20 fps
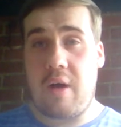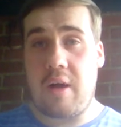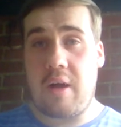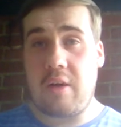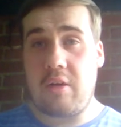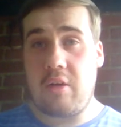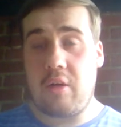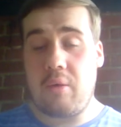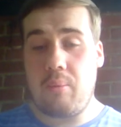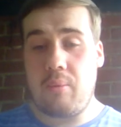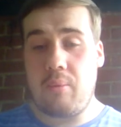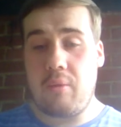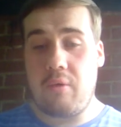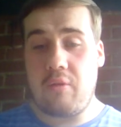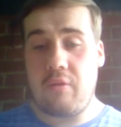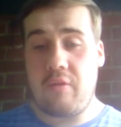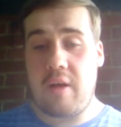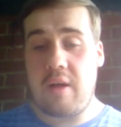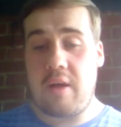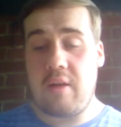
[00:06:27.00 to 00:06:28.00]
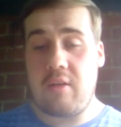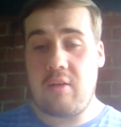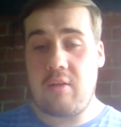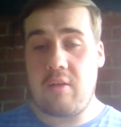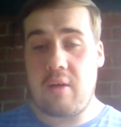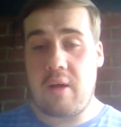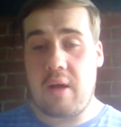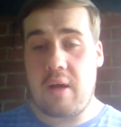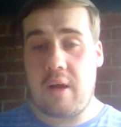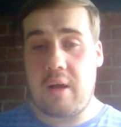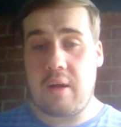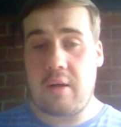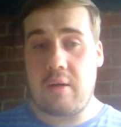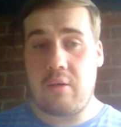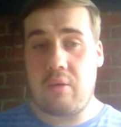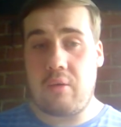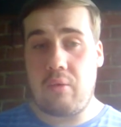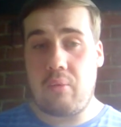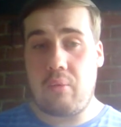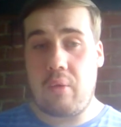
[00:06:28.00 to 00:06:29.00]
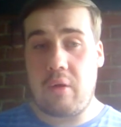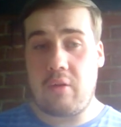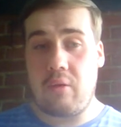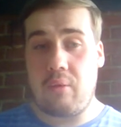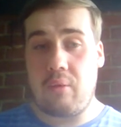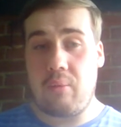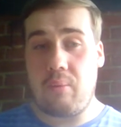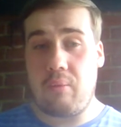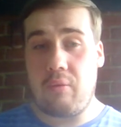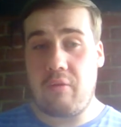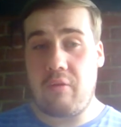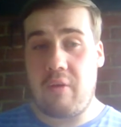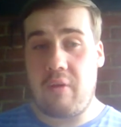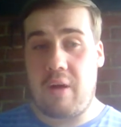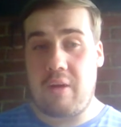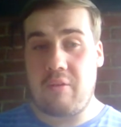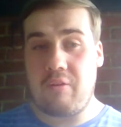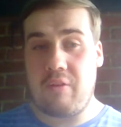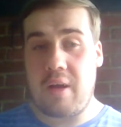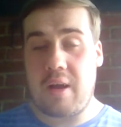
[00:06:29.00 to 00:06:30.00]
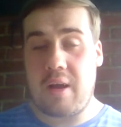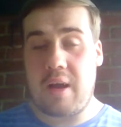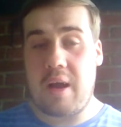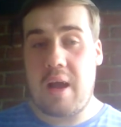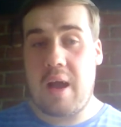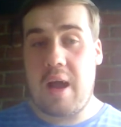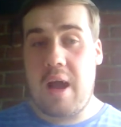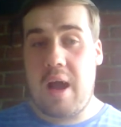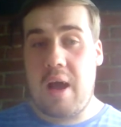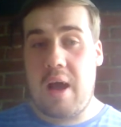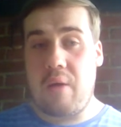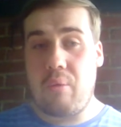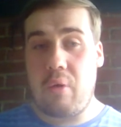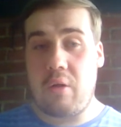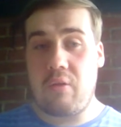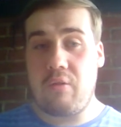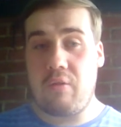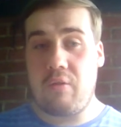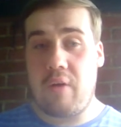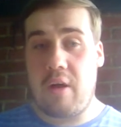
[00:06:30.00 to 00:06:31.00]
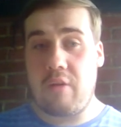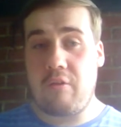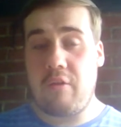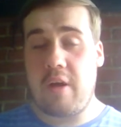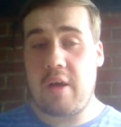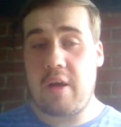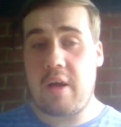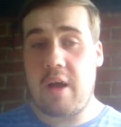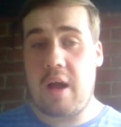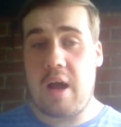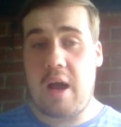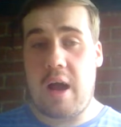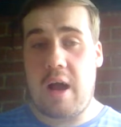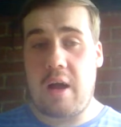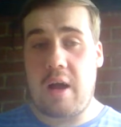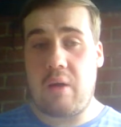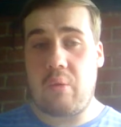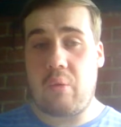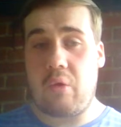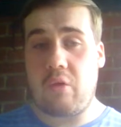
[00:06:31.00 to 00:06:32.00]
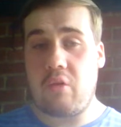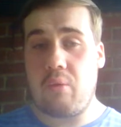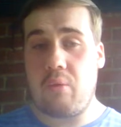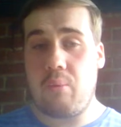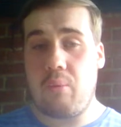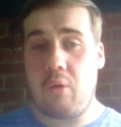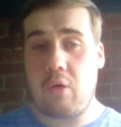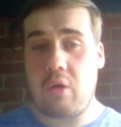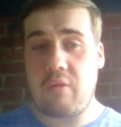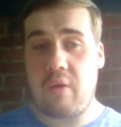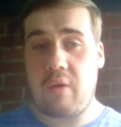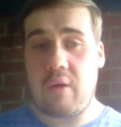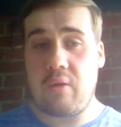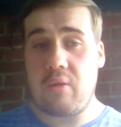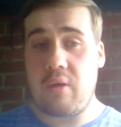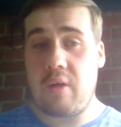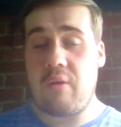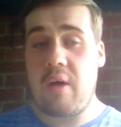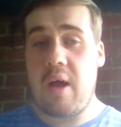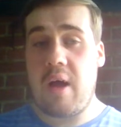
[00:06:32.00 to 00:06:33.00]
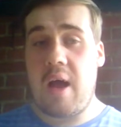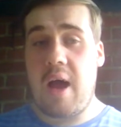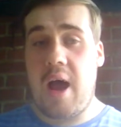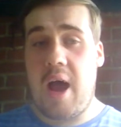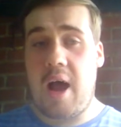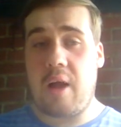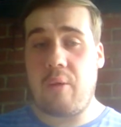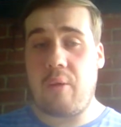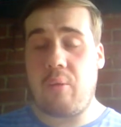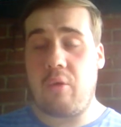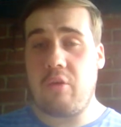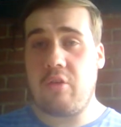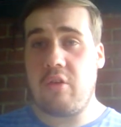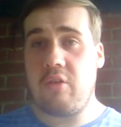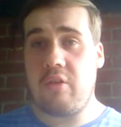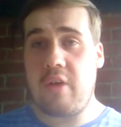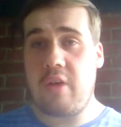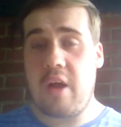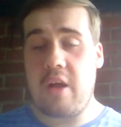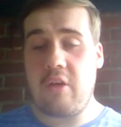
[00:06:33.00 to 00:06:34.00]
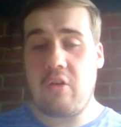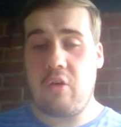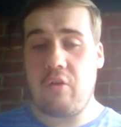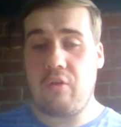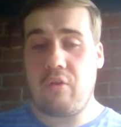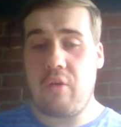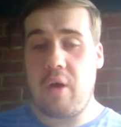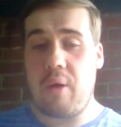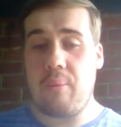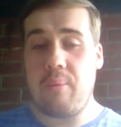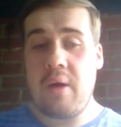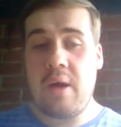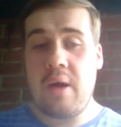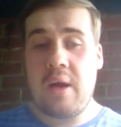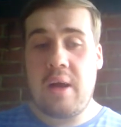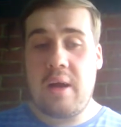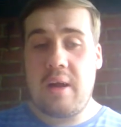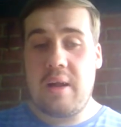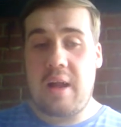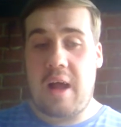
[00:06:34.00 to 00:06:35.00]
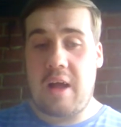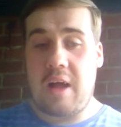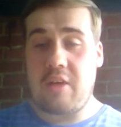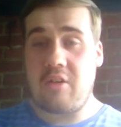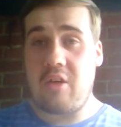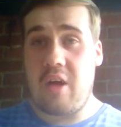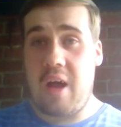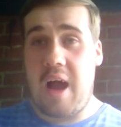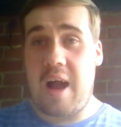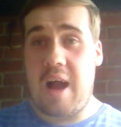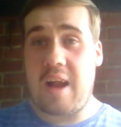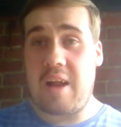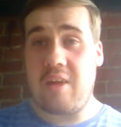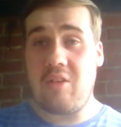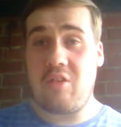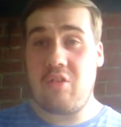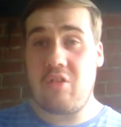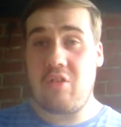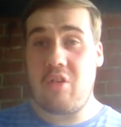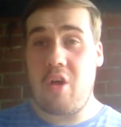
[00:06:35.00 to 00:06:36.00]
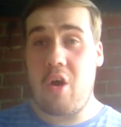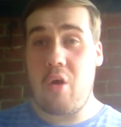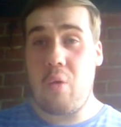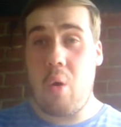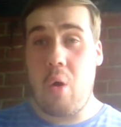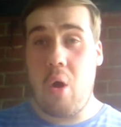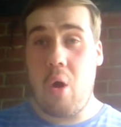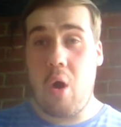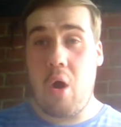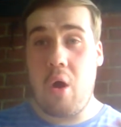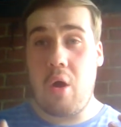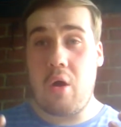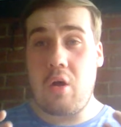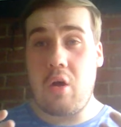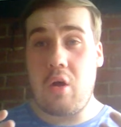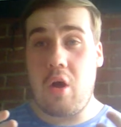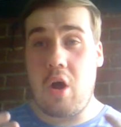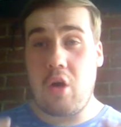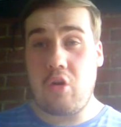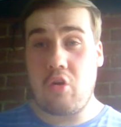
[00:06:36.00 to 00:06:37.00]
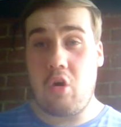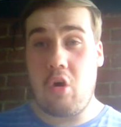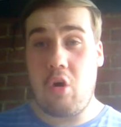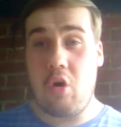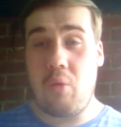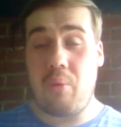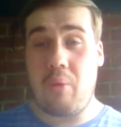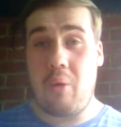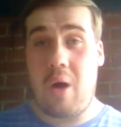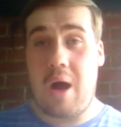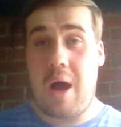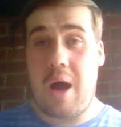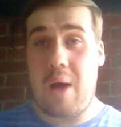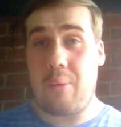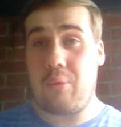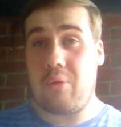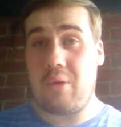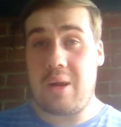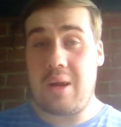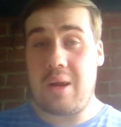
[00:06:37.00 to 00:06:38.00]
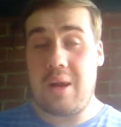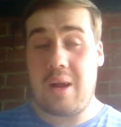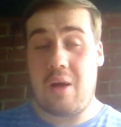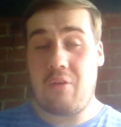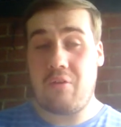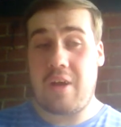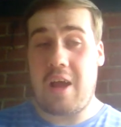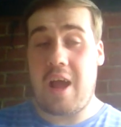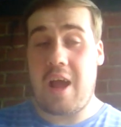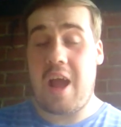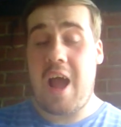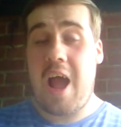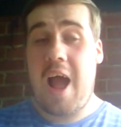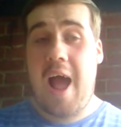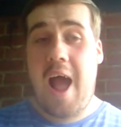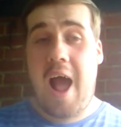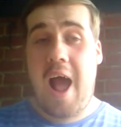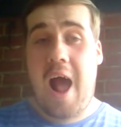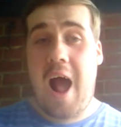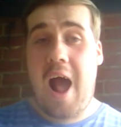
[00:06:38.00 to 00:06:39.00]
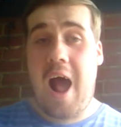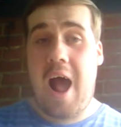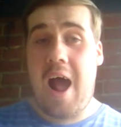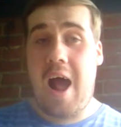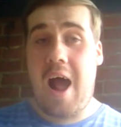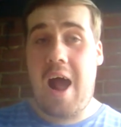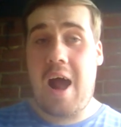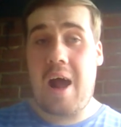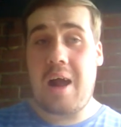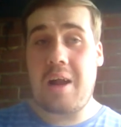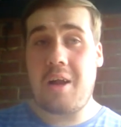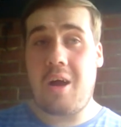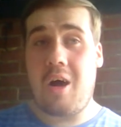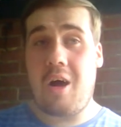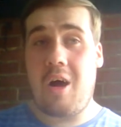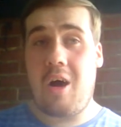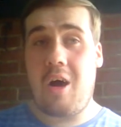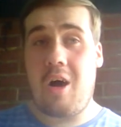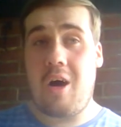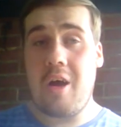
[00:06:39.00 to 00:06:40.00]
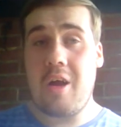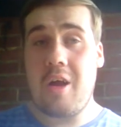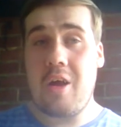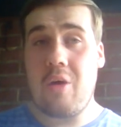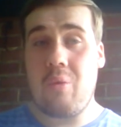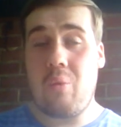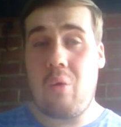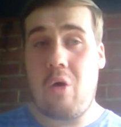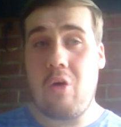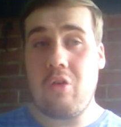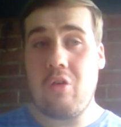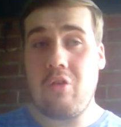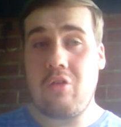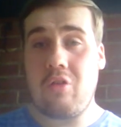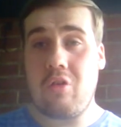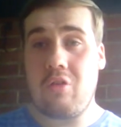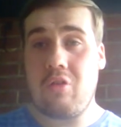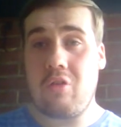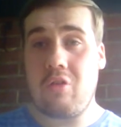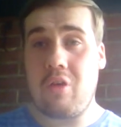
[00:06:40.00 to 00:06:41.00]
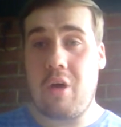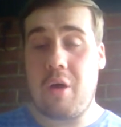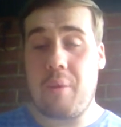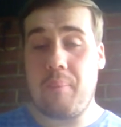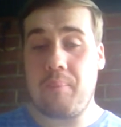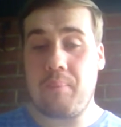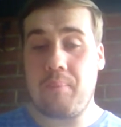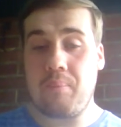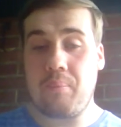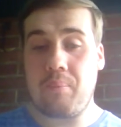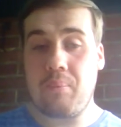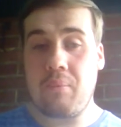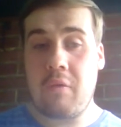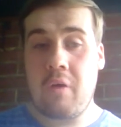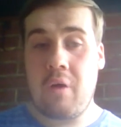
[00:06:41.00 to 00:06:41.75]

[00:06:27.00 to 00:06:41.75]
fandom fids and read some fanfic, read some fanfic and watched some multi-fun and stuff. And I watched this gay shot film last night and it is so adorable, I absolutely loved it and I watched some